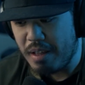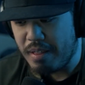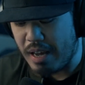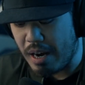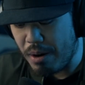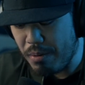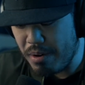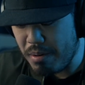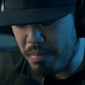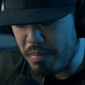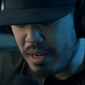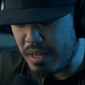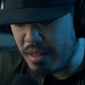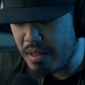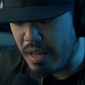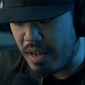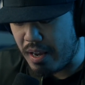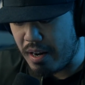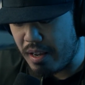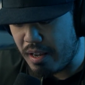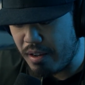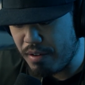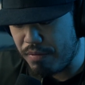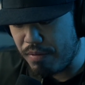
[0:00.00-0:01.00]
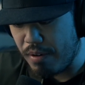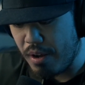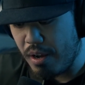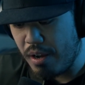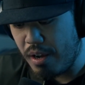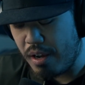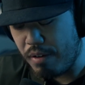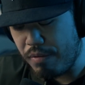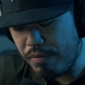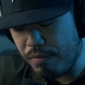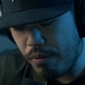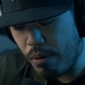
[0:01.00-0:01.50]
That would mean that if
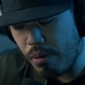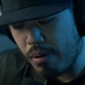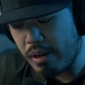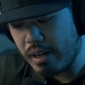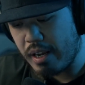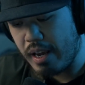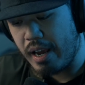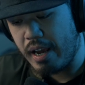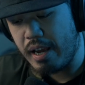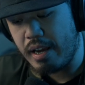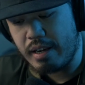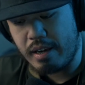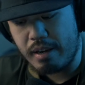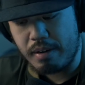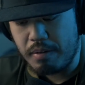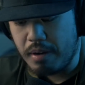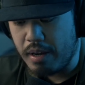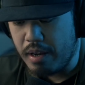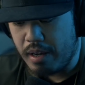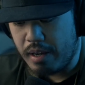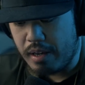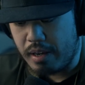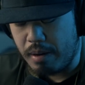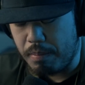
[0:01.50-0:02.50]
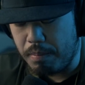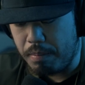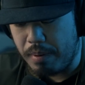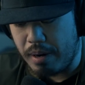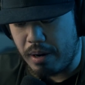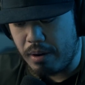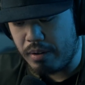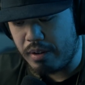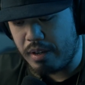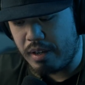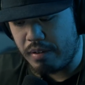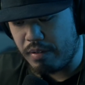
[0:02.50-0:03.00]
4K can
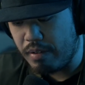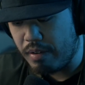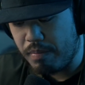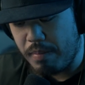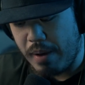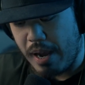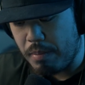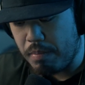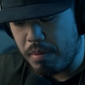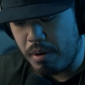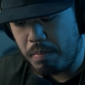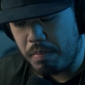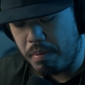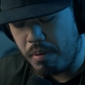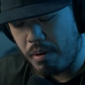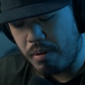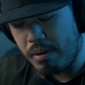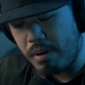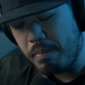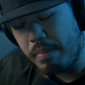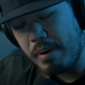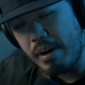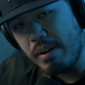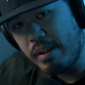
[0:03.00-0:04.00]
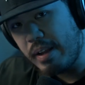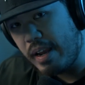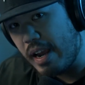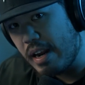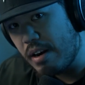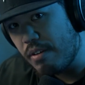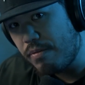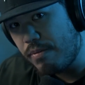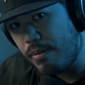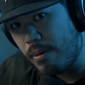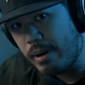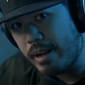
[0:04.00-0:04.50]
barely, if MacBook Pro can barely
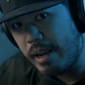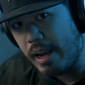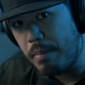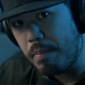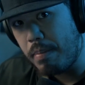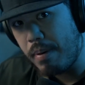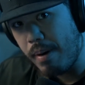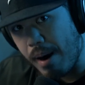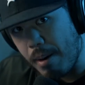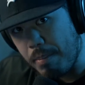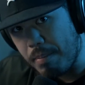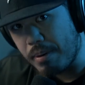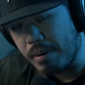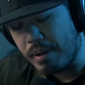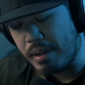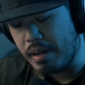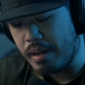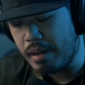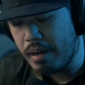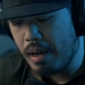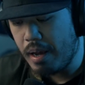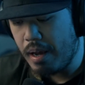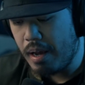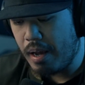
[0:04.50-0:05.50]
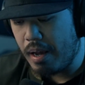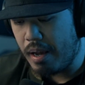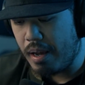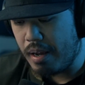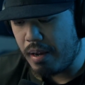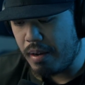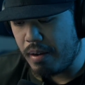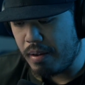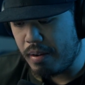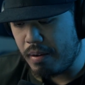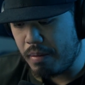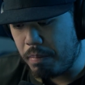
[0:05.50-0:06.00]
handle 4K properly,
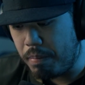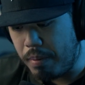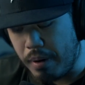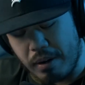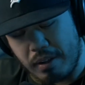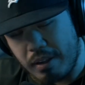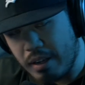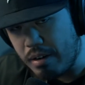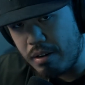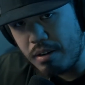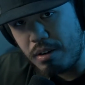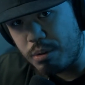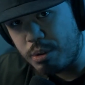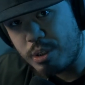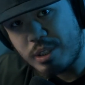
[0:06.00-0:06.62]
let alone